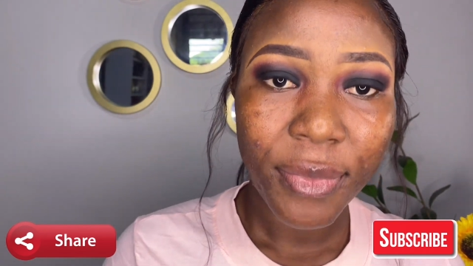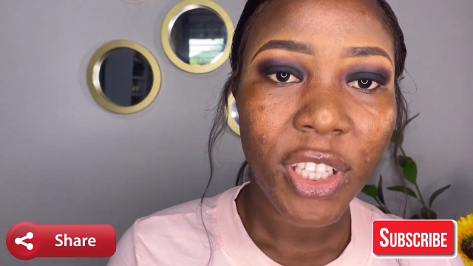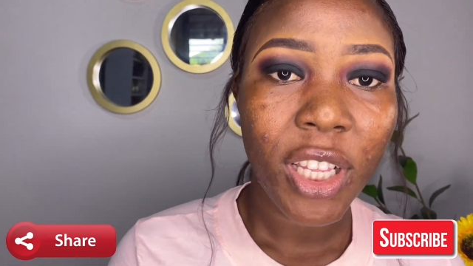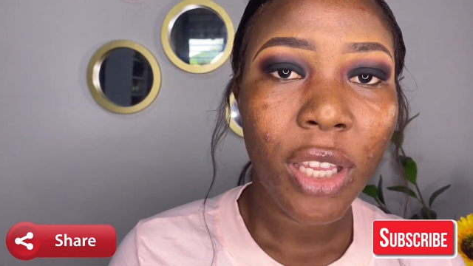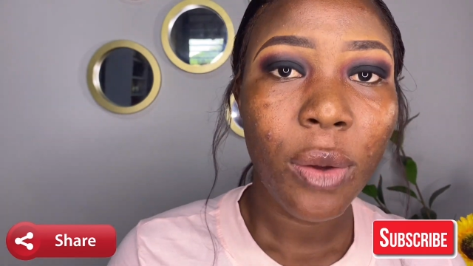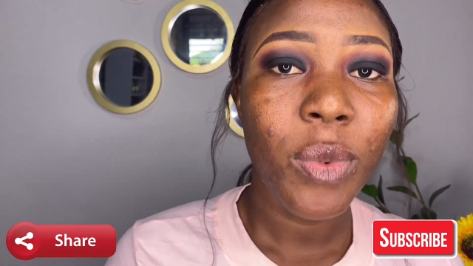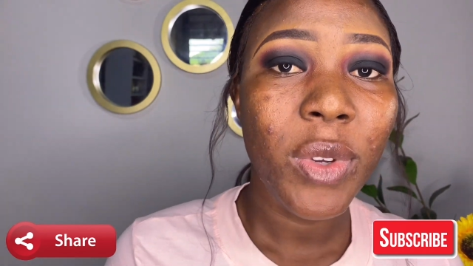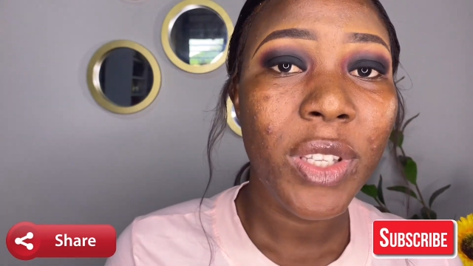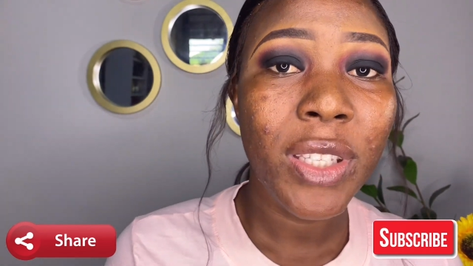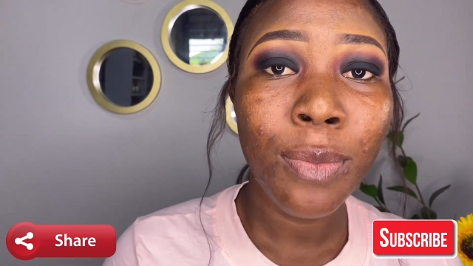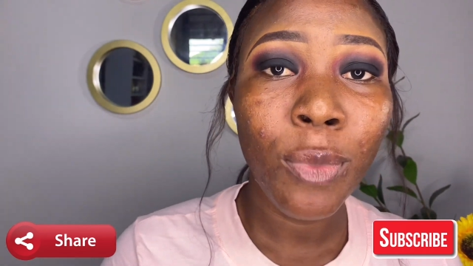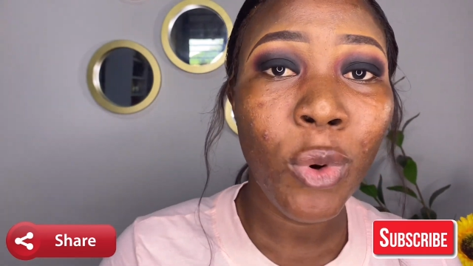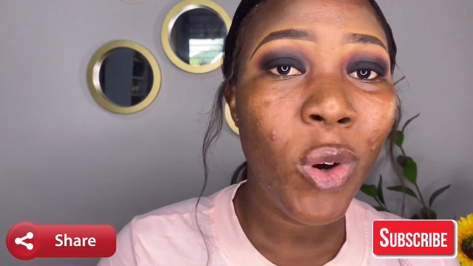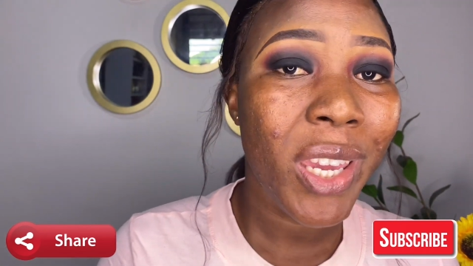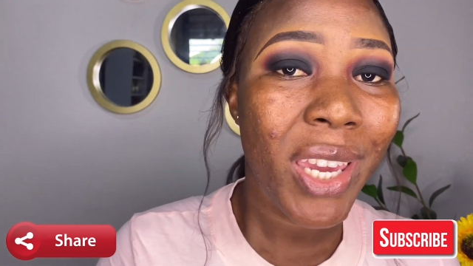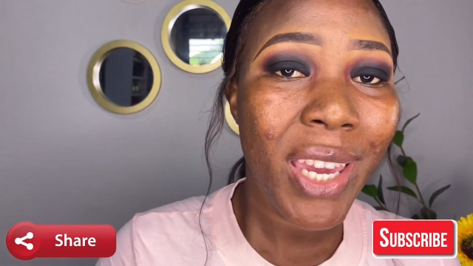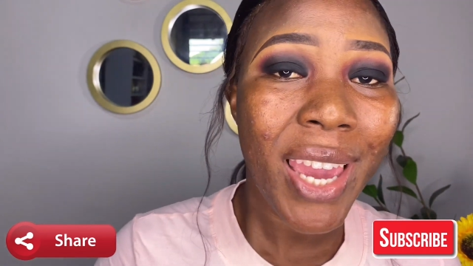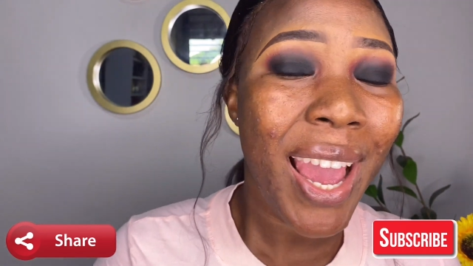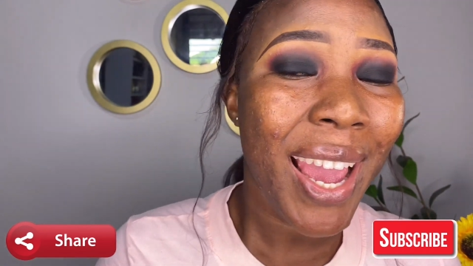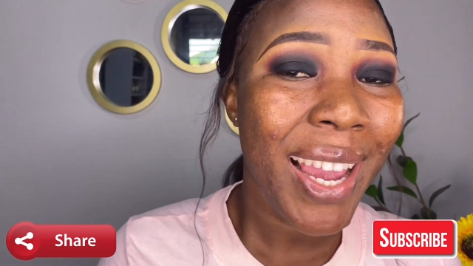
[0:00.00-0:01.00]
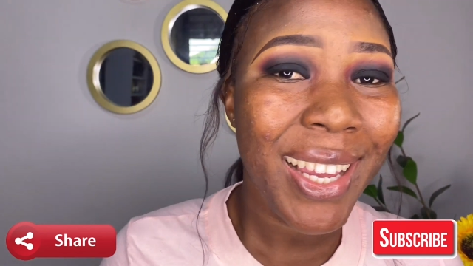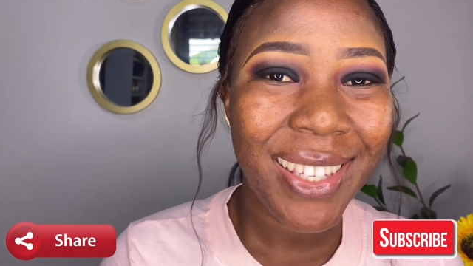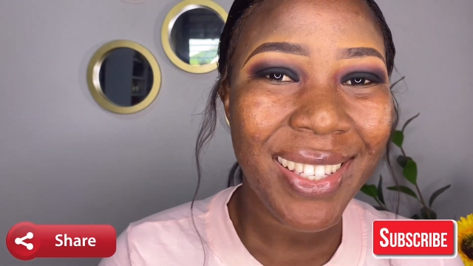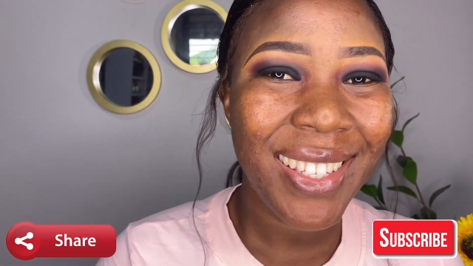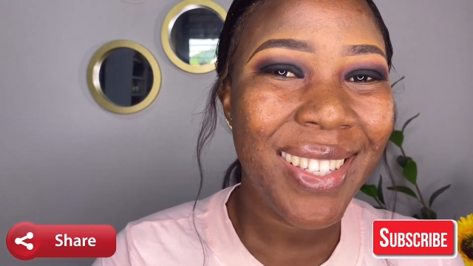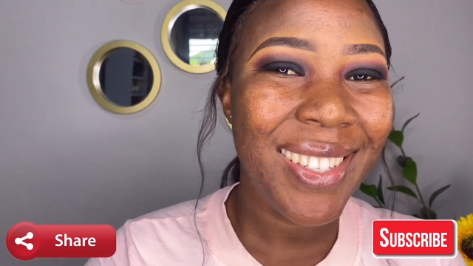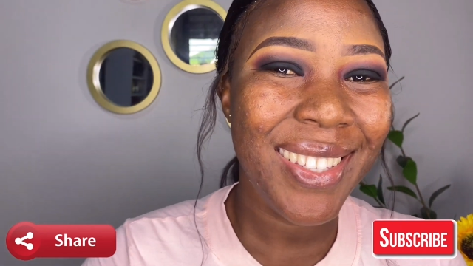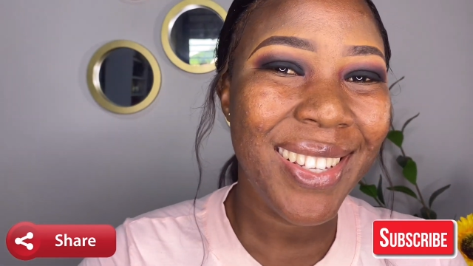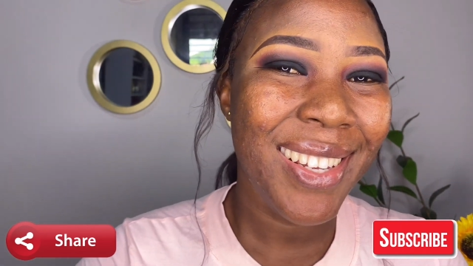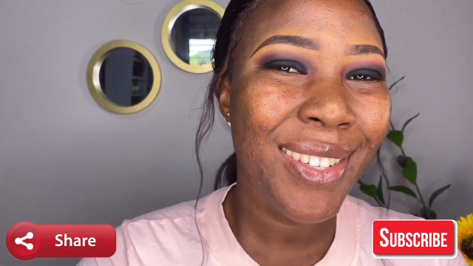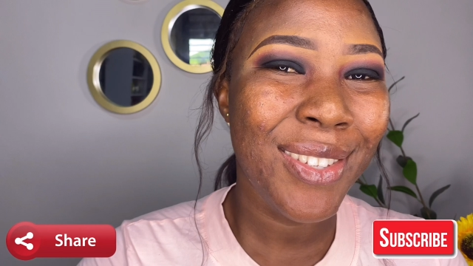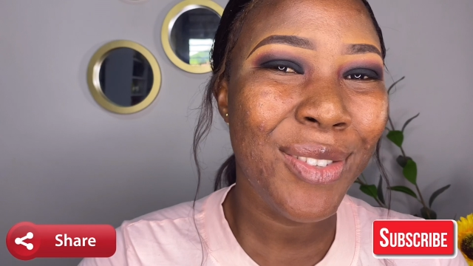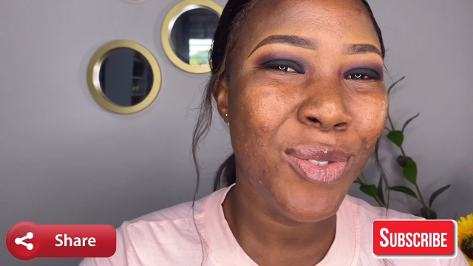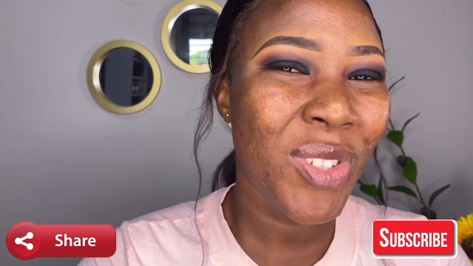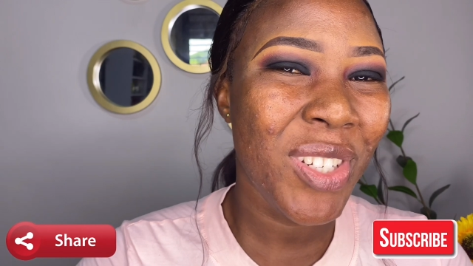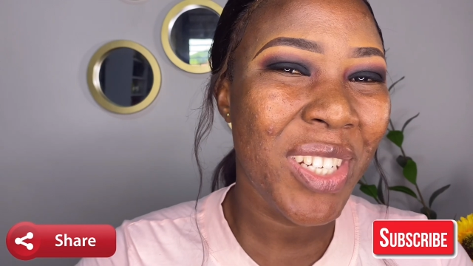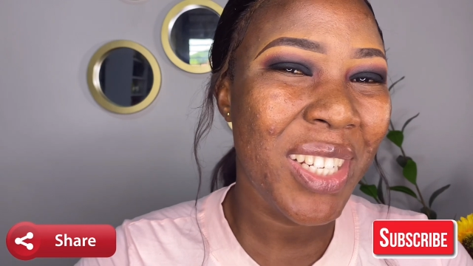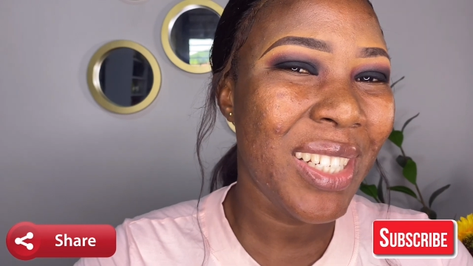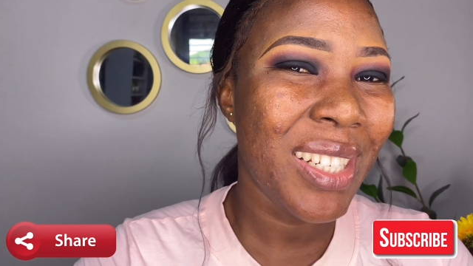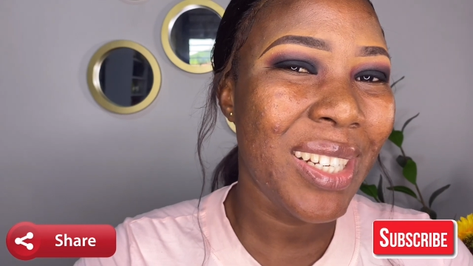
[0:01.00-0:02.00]
with smoky eyes, there's no
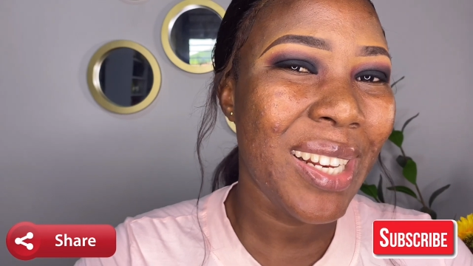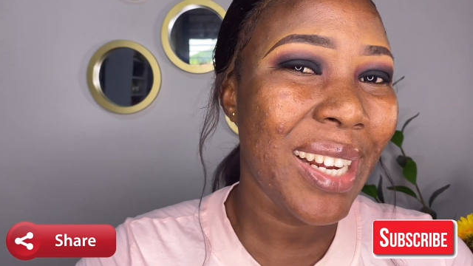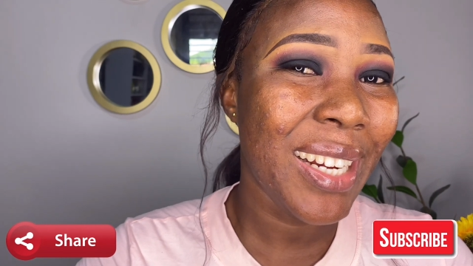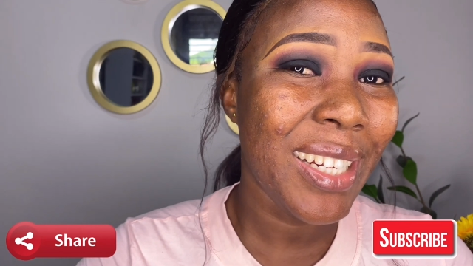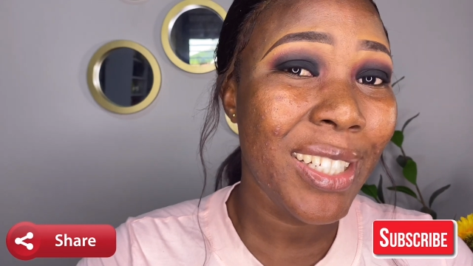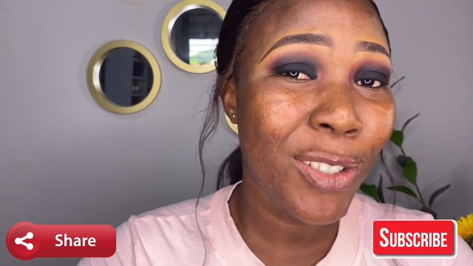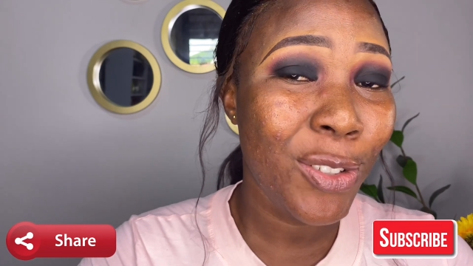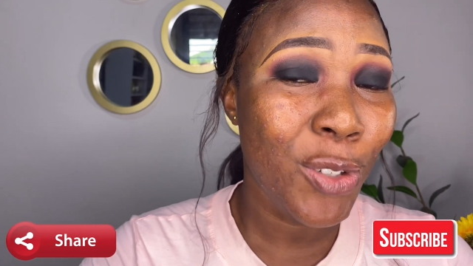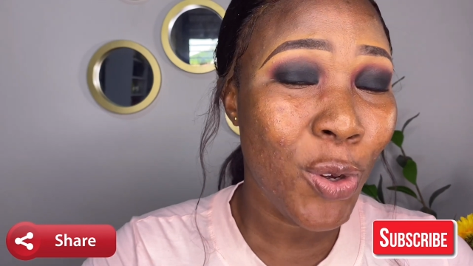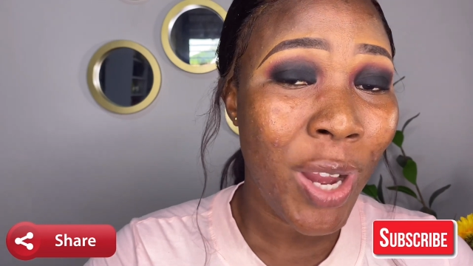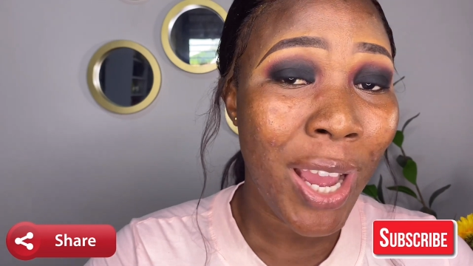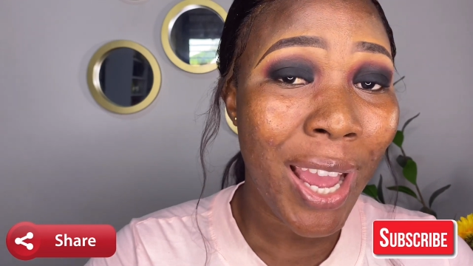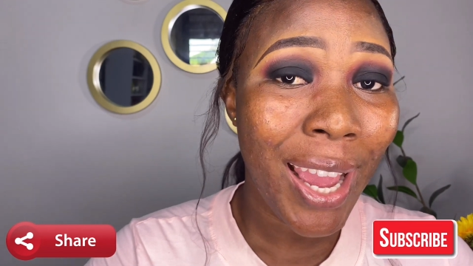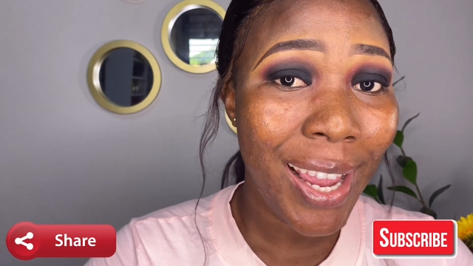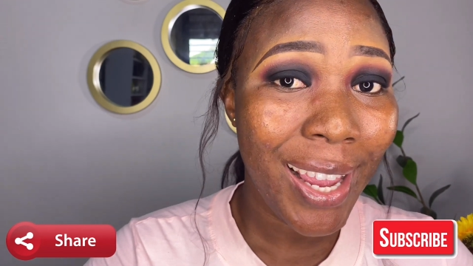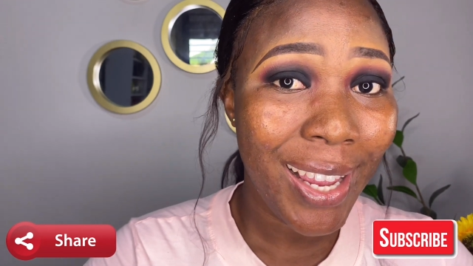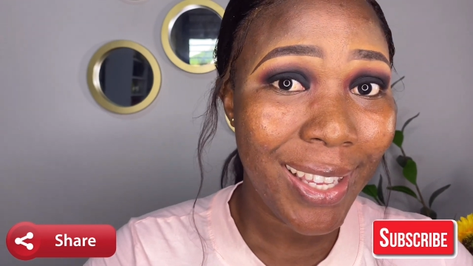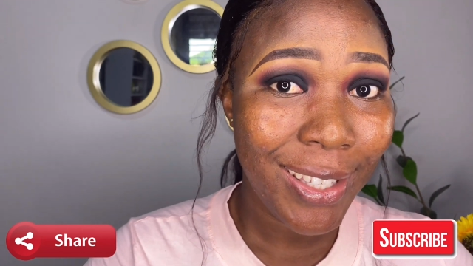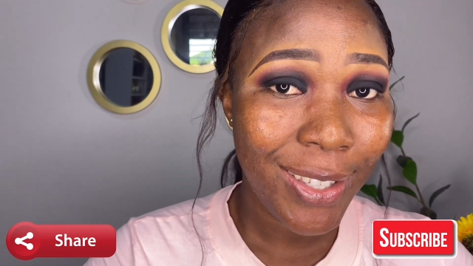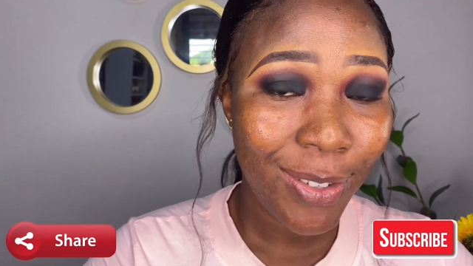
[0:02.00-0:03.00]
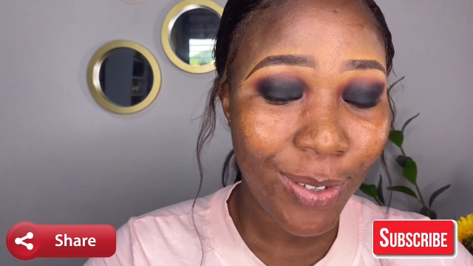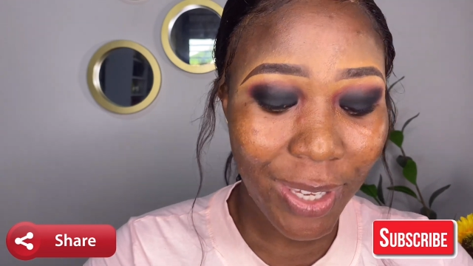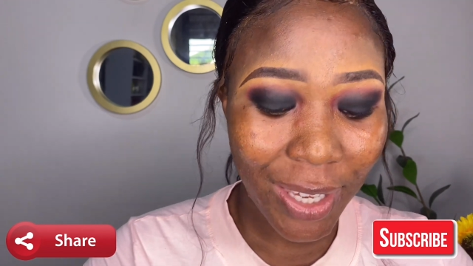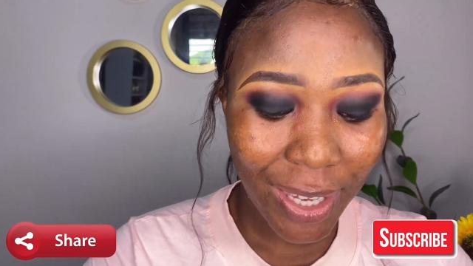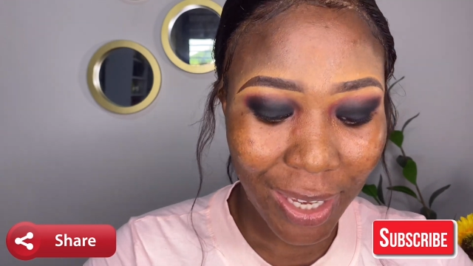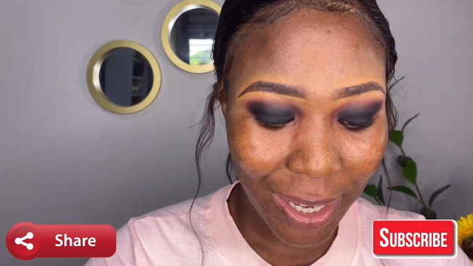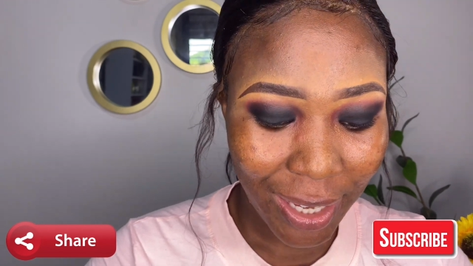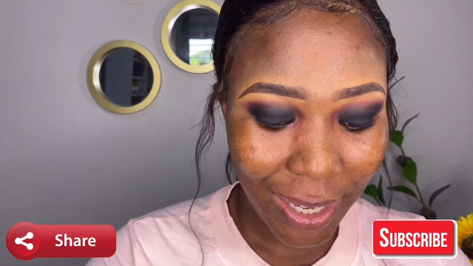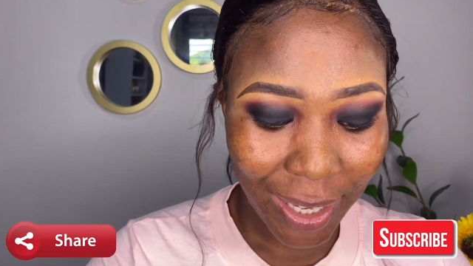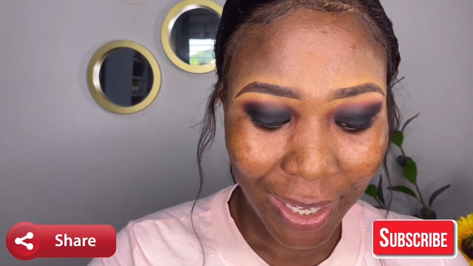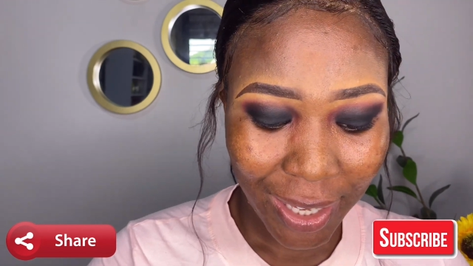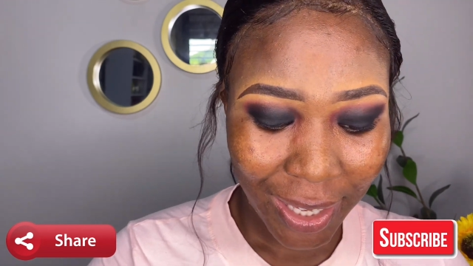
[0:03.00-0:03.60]
need lining your eyes, okay?